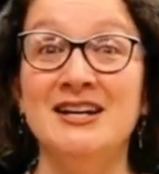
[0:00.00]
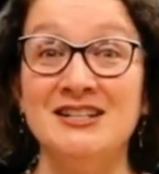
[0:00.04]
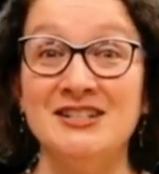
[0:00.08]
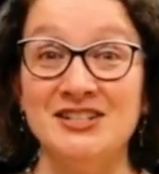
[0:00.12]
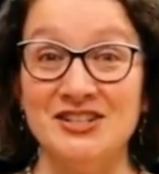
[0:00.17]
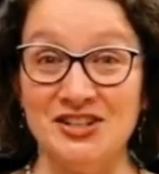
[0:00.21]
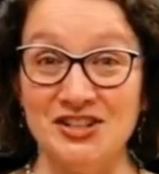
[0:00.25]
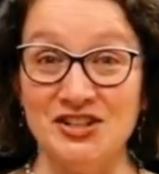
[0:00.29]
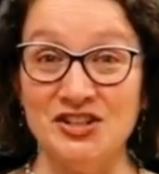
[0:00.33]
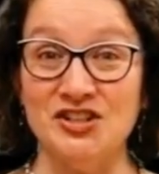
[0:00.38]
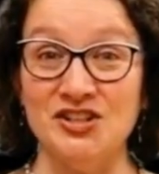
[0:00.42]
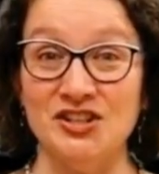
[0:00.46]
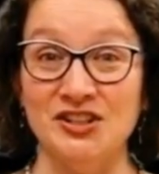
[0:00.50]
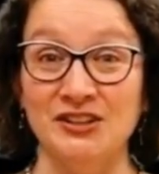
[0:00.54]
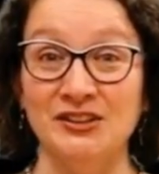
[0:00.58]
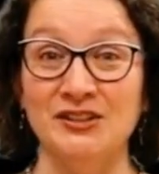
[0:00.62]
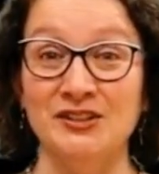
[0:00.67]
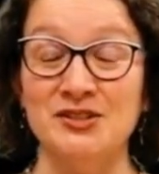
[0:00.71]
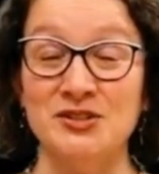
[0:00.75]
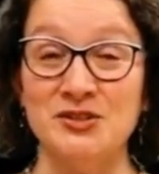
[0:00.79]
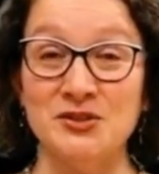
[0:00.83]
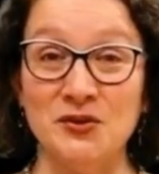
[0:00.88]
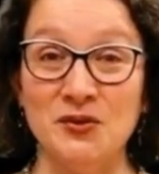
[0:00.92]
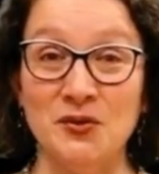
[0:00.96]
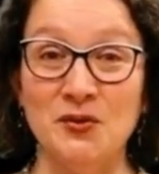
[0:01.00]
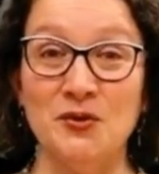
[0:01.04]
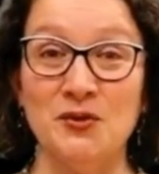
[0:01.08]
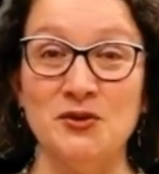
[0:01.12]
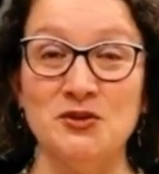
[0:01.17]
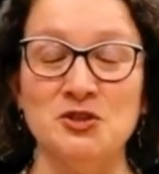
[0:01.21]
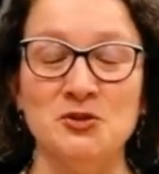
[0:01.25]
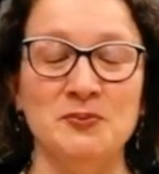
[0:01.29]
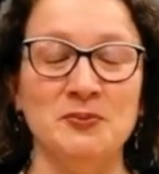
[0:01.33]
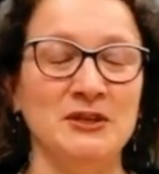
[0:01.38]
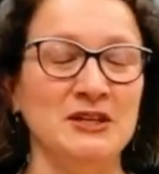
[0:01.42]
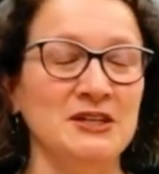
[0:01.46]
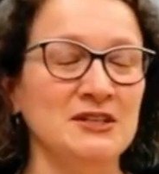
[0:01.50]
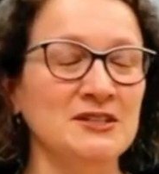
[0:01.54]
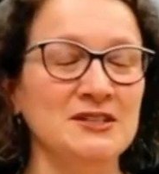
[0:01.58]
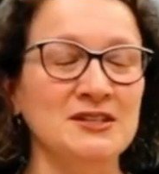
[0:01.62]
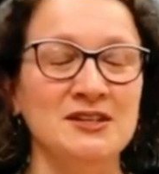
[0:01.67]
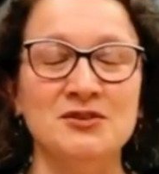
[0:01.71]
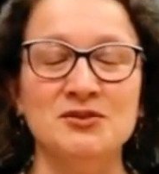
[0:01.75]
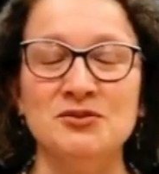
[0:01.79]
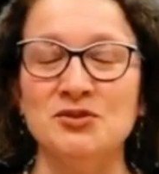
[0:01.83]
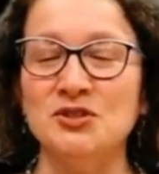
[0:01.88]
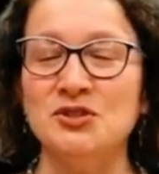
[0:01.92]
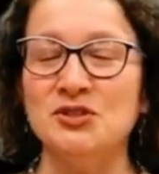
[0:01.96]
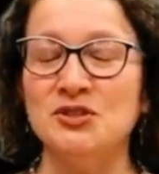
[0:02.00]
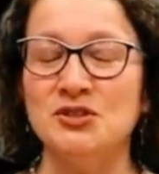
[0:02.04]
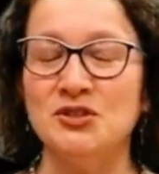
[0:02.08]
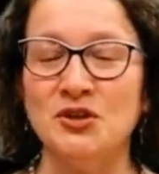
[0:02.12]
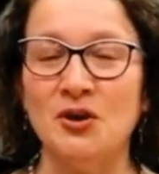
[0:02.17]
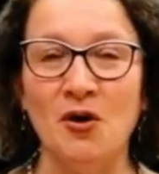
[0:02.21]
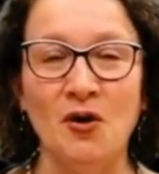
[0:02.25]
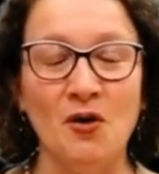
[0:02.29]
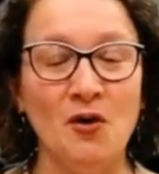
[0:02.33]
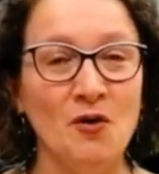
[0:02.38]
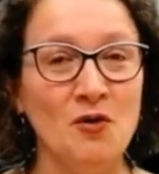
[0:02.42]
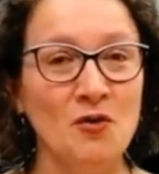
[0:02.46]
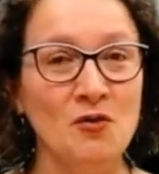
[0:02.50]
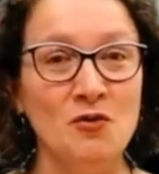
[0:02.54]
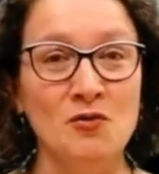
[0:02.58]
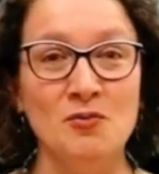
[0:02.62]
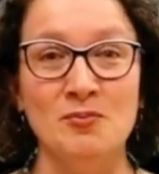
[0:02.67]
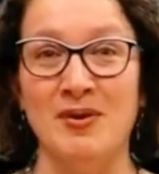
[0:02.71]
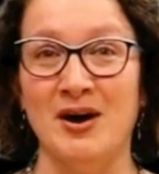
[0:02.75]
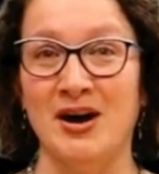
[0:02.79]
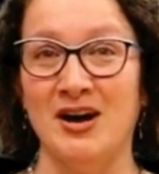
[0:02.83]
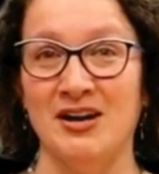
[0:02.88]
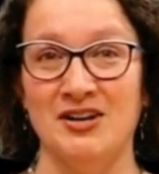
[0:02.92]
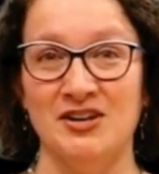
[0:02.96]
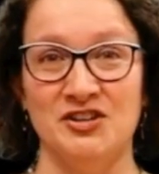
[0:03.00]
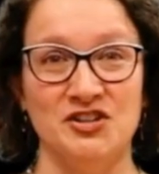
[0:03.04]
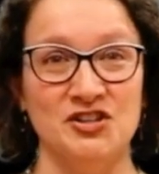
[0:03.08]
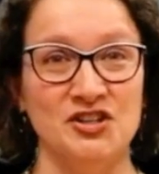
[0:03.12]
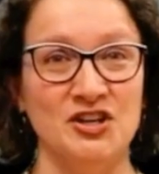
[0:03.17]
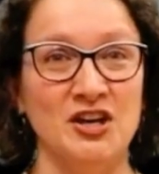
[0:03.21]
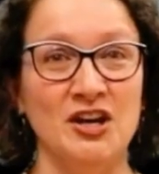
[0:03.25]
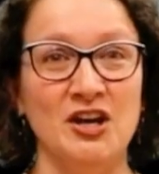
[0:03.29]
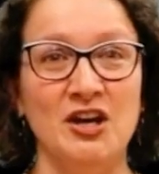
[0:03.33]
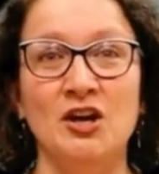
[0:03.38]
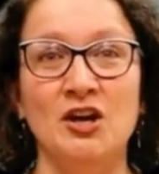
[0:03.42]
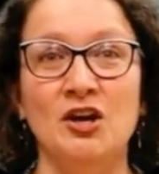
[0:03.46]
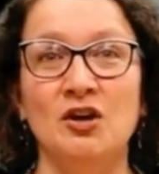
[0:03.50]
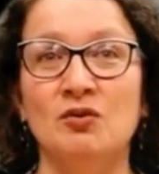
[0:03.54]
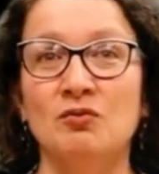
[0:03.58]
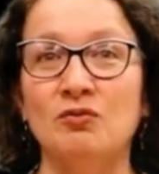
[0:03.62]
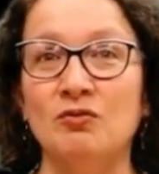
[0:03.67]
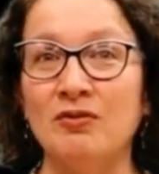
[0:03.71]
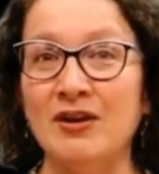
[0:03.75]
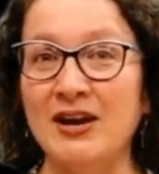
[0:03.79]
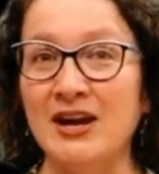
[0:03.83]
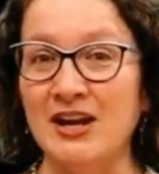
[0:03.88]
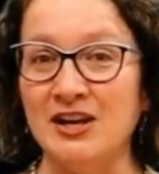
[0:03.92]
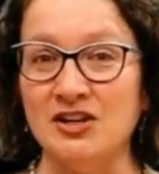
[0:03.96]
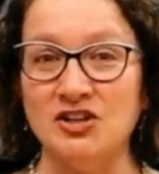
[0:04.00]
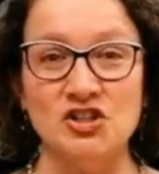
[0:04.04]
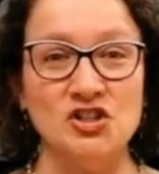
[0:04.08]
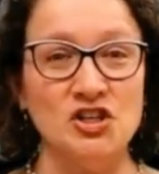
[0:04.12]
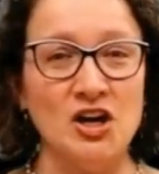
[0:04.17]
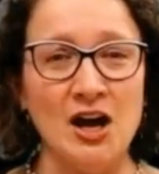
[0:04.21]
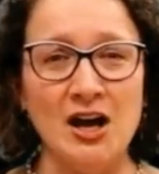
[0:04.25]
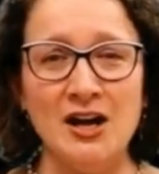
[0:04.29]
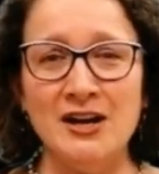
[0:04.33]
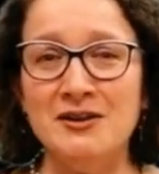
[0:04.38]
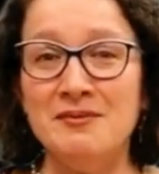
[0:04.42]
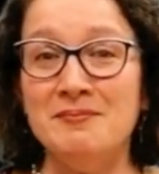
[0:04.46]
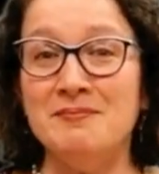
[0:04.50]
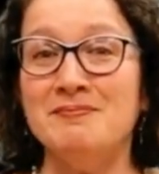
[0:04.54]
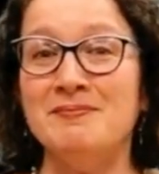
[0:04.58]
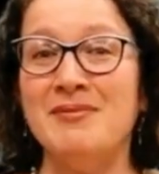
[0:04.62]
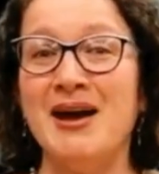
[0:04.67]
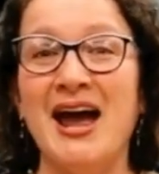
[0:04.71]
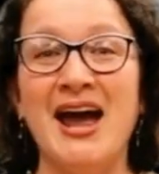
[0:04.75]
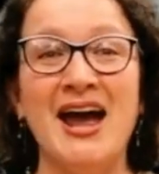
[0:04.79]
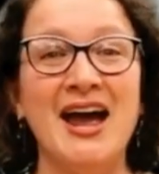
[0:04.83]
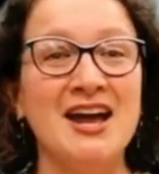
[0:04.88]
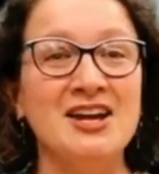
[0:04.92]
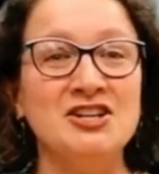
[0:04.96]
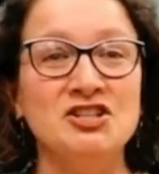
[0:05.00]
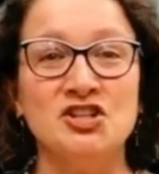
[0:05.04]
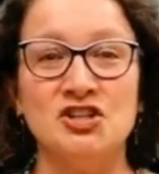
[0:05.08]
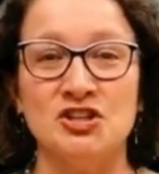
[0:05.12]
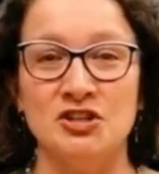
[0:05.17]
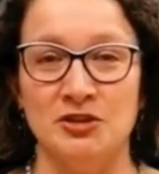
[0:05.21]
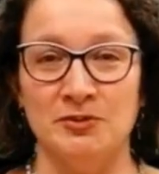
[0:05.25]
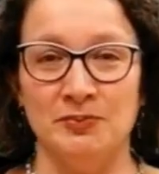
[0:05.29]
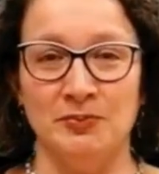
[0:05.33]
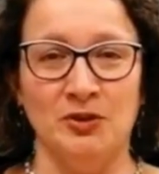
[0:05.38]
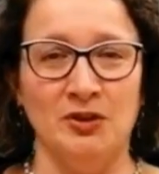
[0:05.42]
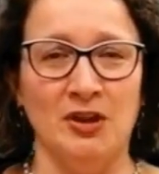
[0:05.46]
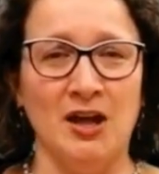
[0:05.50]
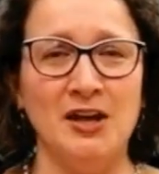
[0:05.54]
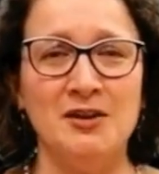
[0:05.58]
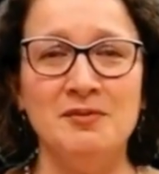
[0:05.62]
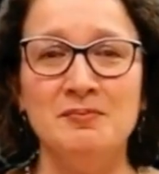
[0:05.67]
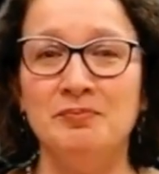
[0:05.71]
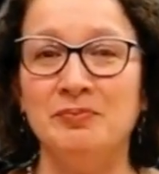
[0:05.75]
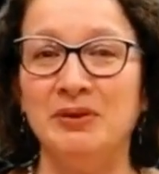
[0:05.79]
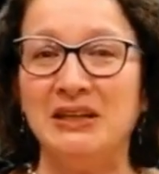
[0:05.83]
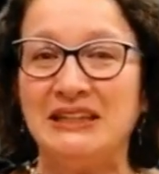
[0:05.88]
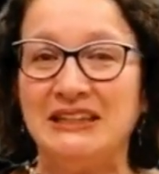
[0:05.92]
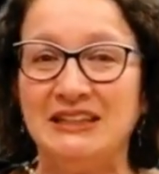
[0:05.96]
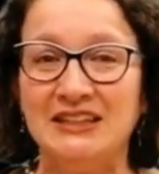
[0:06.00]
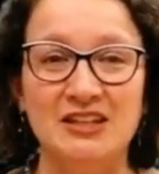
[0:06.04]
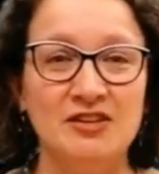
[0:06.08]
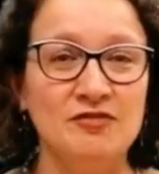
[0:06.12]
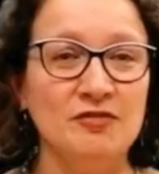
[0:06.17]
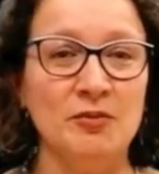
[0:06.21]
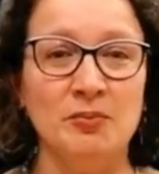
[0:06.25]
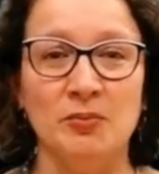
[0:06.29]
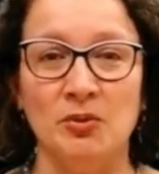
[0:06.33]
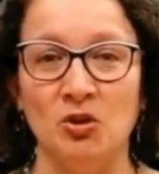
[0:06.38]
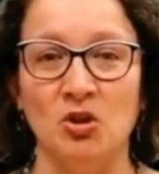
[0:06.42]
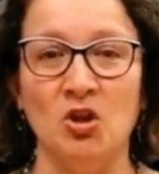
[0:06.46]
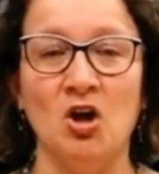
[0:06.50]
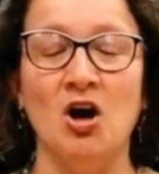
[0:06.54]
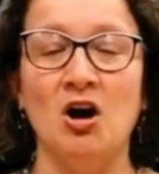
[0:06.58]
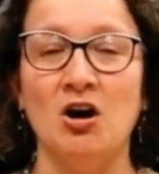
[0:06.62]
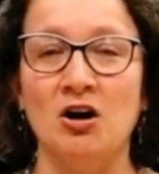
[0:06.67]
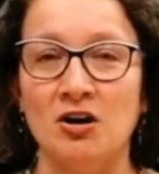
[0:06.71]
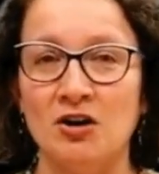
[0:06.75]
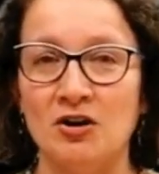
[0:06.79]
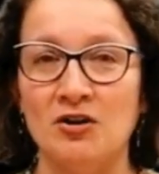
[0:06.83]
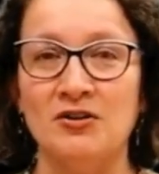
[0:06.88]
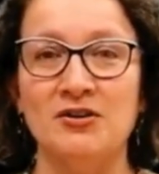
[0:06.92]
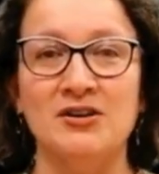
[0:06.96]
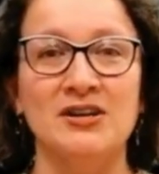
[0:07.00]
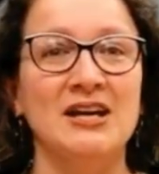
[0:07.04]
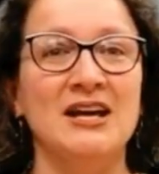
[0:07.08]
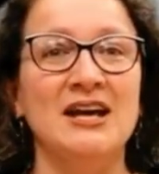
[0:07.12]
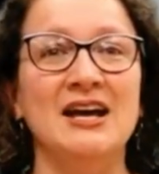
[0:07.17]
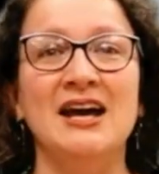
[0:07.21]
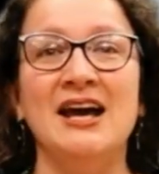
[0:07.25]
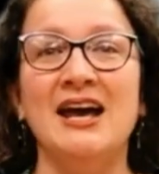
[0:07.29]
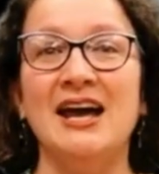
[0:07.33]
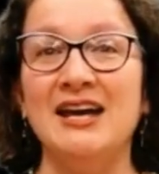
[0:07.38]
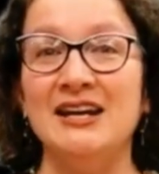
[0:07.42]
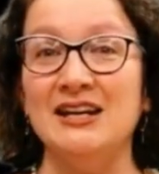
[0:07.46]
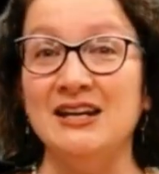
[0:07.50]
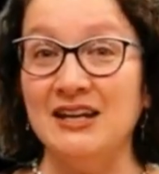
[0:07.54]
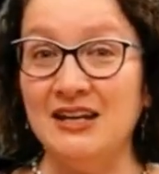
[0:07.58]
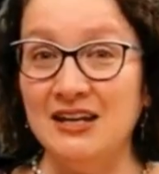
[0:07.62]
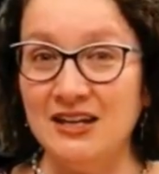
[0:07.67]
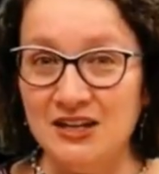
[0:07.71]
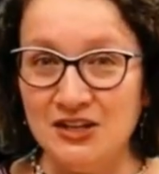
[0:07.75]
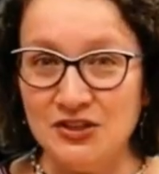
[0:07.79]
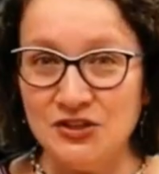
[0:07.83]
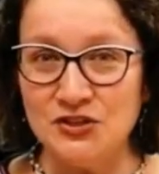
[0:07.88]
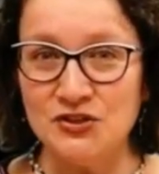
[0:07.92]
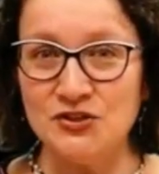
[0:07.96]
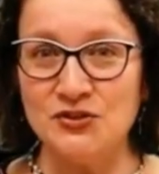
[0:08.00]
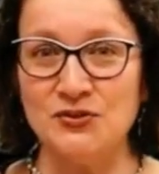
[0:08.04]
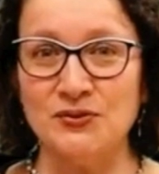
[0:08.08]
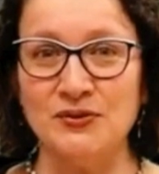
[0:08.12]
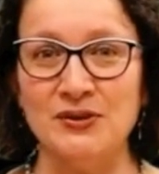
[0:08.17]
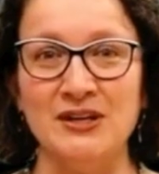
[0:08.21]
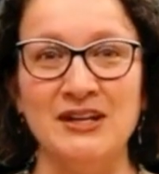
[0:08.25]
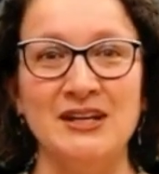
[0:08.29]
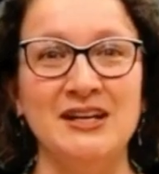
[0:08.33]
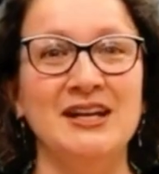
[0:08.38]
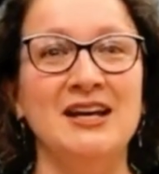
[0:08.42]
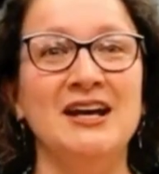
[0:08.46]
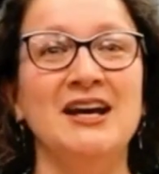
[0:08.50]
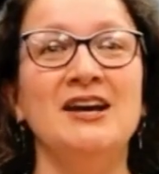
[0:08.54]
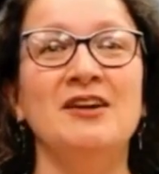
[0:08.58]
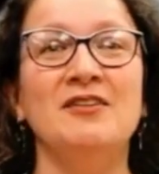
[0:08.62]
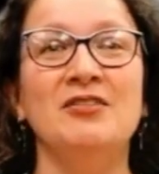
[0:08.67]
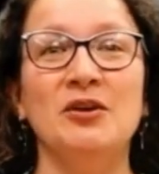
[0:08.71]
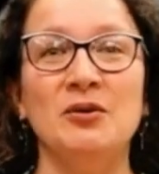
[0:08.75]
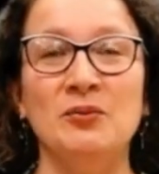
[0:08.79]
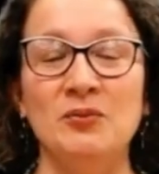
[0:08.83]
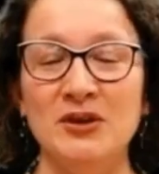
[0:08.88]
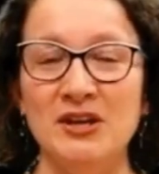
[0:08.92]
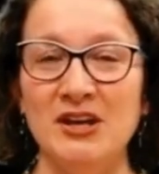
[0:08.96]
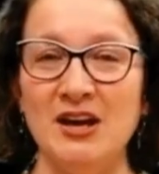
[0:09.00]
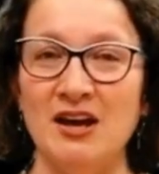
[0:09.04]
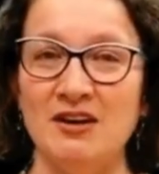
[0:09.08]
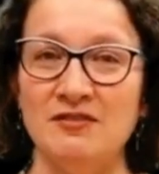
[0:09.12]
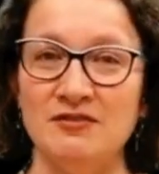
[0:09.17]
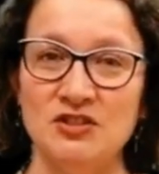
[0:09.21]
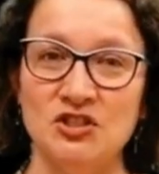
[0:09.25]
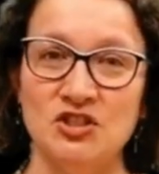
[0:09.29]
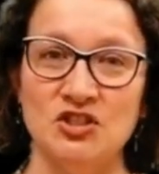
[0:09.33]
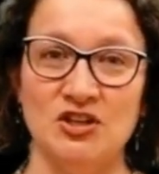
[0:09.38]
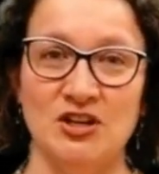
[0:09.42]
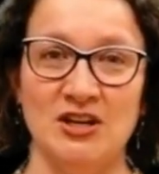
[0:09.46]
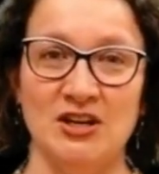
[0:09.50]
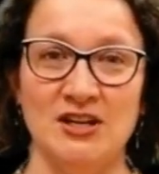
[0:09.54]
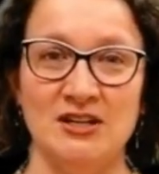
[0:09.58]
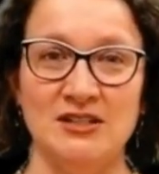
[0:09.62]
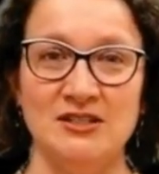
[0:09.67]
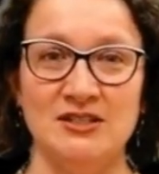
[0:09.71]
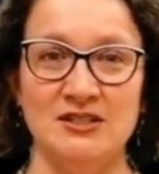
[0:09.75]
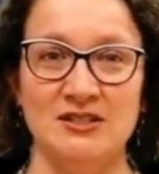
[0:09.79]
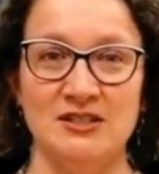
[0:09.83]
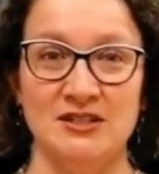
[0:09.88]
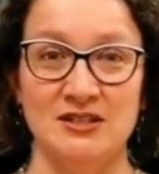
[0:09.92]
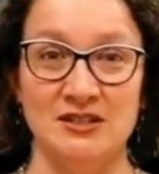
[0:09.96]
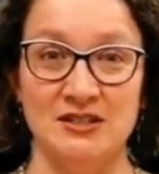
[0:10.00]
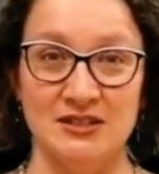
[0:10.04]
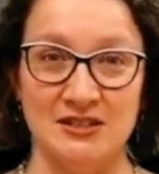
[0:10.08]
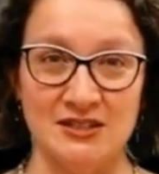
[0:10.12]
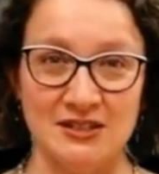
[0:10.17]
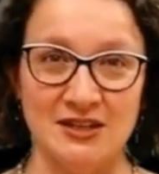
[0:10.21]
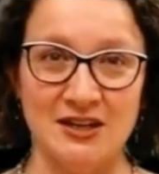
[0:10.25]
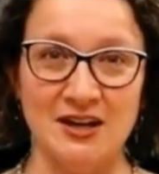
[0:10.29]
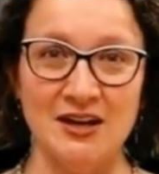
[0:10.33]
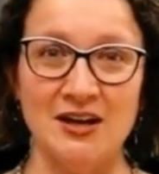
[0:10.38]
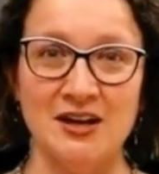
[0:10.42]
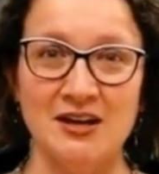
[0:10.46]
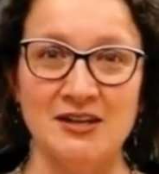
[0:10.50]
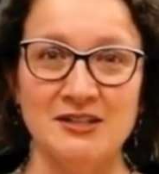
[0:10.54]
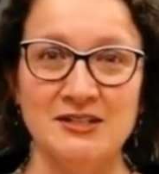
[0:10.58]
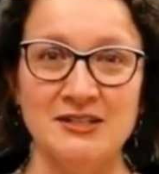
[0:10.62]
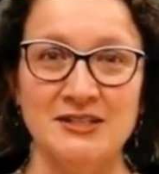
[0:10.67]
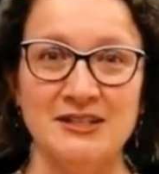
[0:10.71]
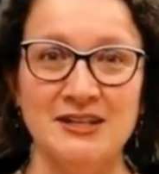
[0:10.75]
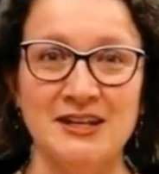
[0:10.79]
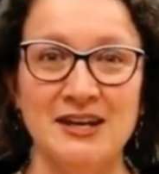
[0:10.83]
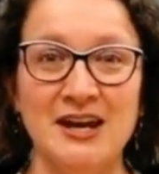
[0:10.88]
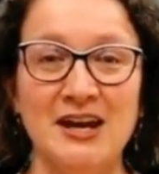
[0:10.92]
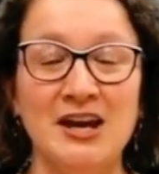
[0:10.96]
teaching this course because there's so much rich, unimaginable, unbelievable art and history that we have a chance to discuss.